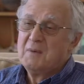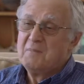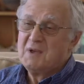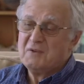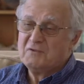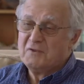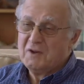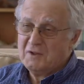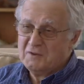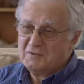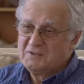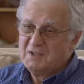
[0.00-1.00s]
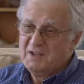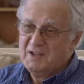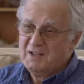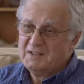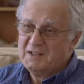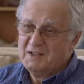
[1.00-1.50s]
be involved
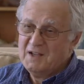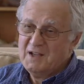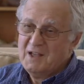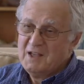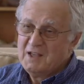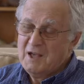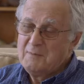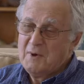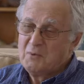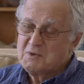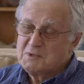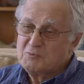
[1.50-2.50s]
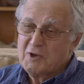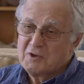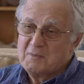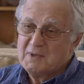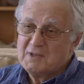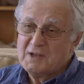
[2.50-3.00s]
and uh, came up with some
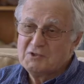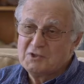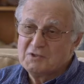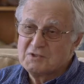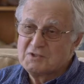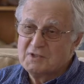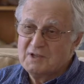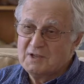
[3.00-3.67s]
recommendations.